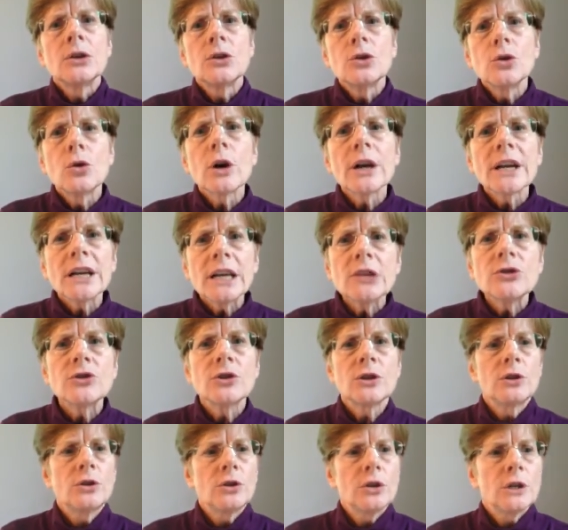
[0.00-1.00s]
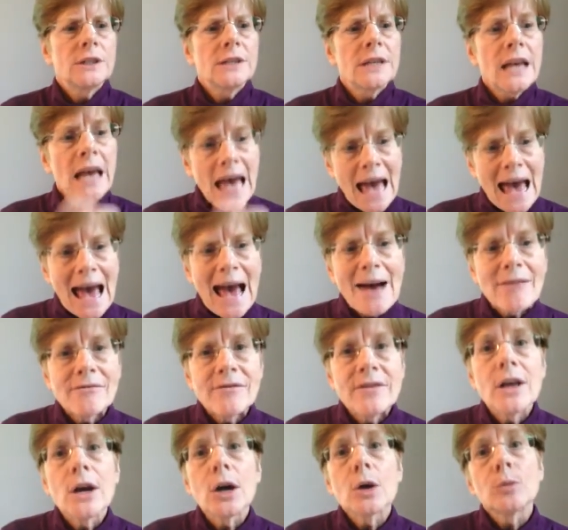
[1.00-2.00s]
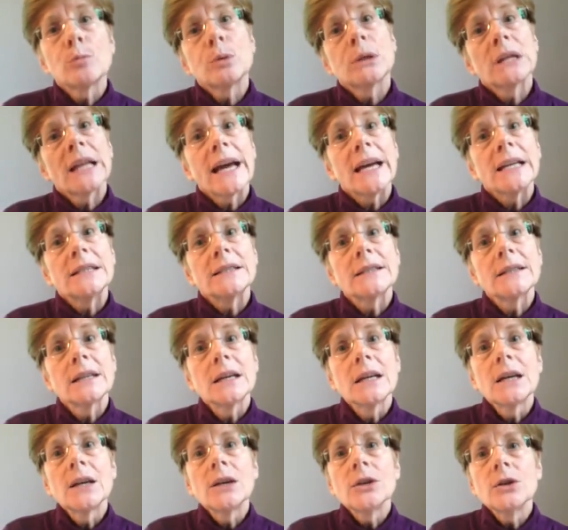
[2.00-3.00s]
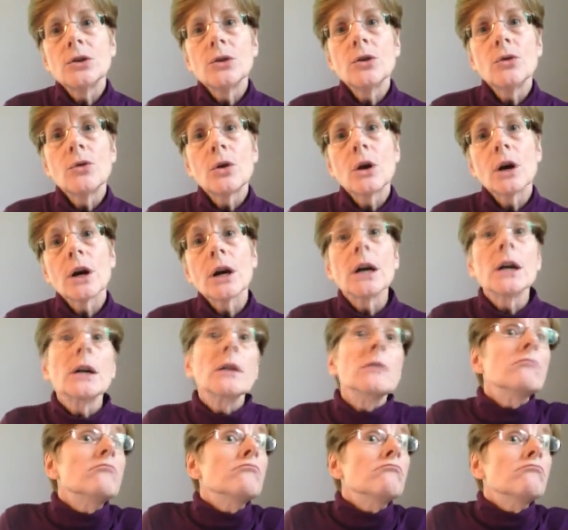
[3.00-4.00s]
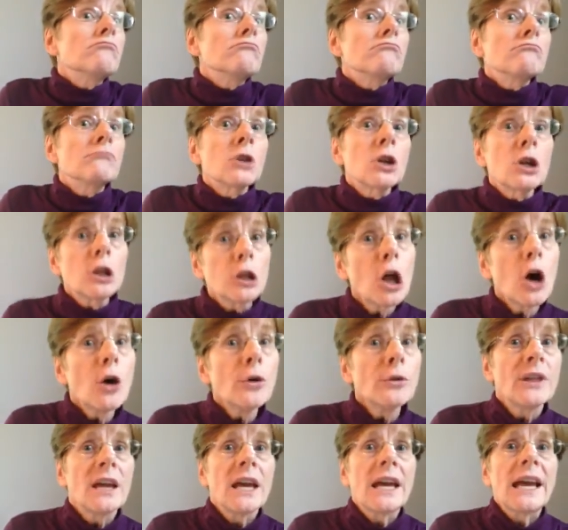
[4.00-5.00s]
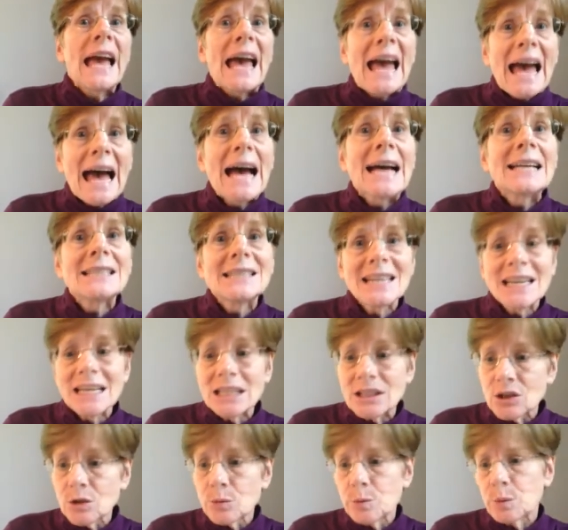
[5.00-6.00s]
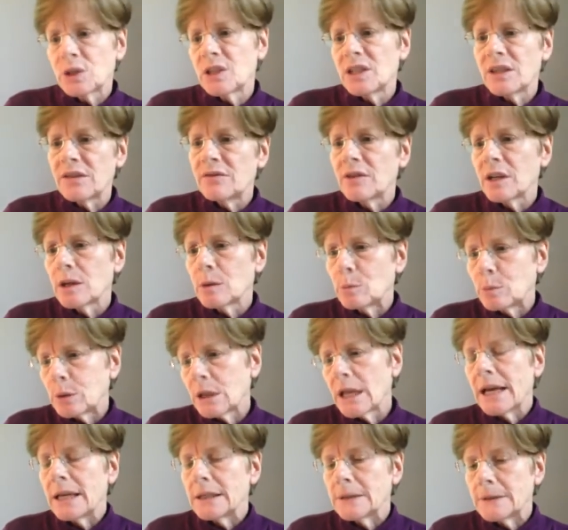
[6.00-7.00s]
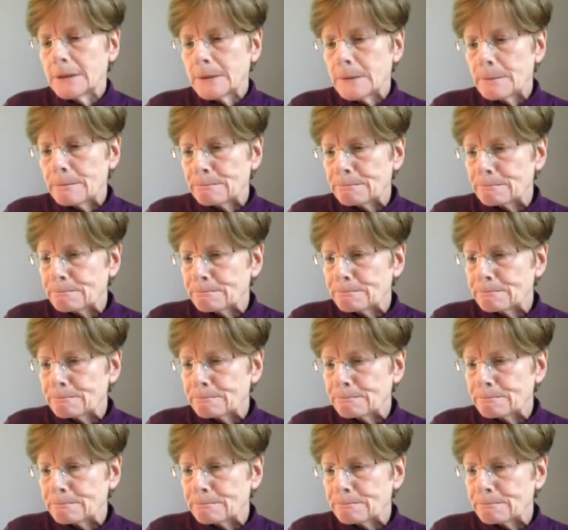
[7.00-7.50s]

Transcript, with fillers: Your kitchen goods have their place. Your clothing has its specific place.